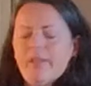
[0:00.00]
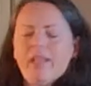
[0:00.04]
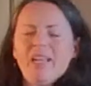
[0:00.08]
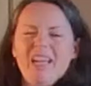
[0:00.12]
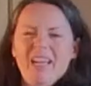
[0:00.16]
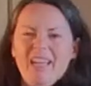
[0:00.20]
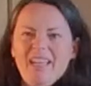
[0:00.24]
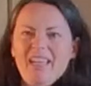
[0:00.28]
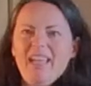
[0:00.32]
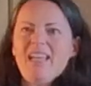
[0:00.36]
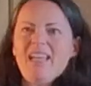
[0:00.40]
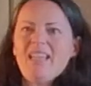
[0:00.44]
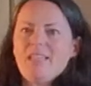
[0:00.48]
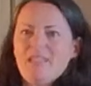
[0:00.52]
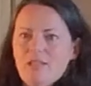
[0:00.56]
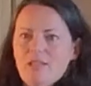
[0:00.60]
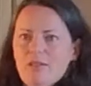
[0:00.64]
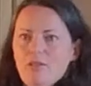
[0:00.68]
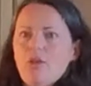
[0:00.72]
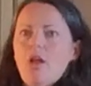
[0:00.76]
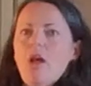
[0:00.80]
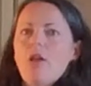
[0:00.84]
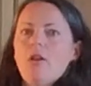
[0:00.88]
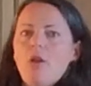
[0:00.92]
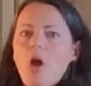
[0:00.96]
I guess
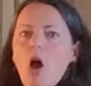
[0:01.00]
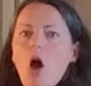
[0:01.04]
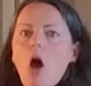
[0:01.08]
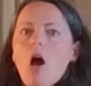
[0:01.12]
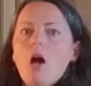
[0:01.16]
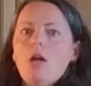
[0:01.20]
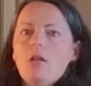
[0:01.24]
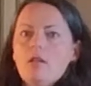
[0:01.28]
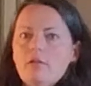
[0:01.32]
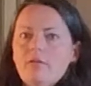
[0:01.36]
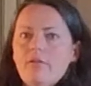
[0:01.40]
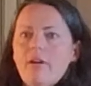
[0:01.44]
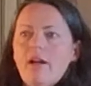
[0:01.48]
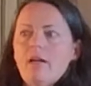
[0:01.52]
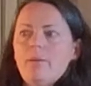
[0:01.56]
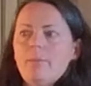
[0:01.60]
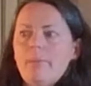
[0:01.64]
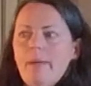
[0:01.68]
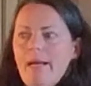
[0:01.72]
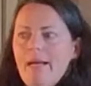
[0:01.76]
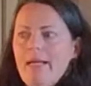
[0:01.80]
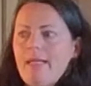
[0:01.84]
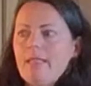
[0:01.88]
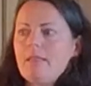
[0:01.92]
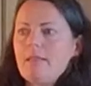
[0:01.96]
it's on all of our
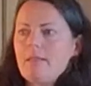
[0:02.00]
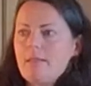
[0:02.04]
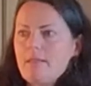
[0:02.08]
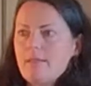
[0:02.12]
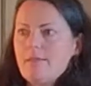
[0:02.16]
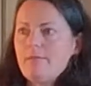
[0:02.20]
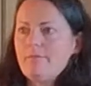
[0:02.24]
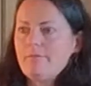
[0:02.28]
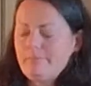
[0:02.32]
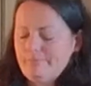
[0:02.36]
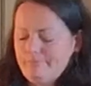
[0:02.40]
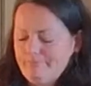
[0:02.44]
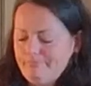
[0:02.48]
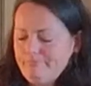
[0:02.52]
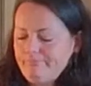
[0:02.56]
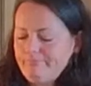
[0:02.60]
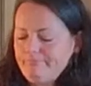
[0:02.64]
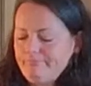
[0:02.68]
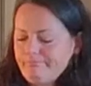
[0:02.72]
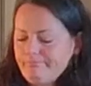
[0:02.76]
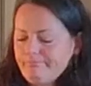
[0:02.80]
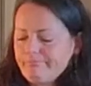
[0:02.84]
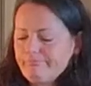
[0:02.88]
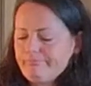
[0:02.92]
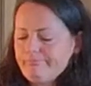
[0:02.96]
minds.
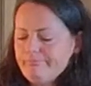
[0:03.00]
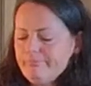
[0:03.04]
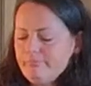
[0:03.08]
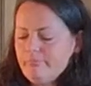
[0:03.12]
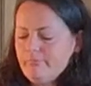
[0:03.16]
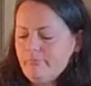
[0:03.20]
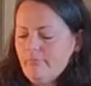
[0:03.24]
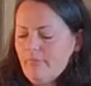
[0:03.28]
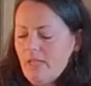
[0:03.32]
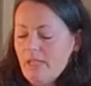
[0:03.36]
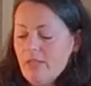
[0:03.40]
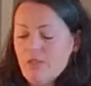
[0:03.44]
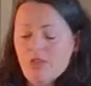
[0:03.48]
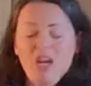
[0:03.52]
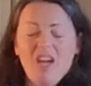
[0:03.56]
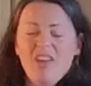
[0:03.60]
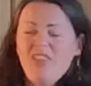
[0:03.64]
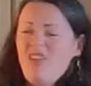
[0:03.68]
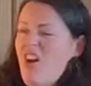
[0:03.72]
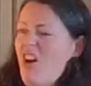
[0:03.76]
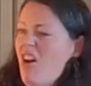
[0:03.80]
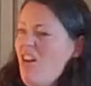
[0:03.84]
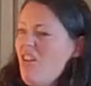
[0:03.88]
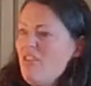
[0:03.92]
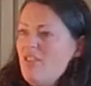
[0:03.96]
It's on
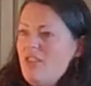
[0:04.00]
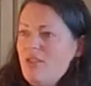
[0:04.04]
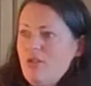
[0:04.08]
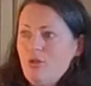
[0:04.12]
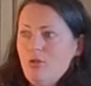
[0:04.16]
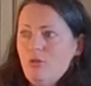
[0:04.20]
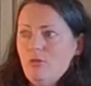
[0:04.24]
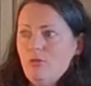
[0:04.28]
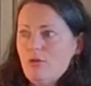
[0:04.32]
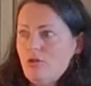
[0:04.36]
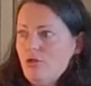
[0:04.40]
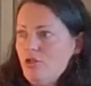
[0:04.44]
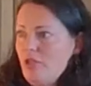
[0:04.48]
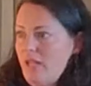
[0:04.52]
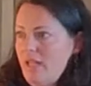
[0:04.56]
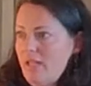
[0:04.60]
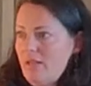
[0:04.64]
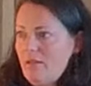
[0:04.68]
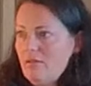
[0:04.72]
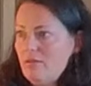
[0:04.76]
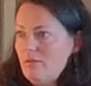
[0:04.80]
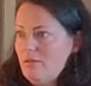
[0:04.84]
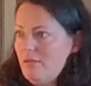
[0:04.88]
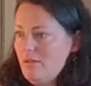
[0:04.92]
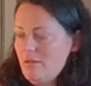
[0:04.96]
all the news
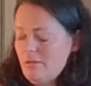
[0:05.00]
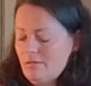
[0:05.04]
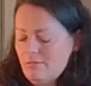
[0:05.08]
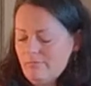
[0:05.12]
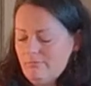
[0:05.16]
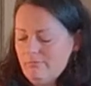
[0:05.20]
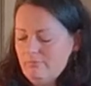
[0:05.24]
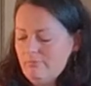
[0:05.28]
channels.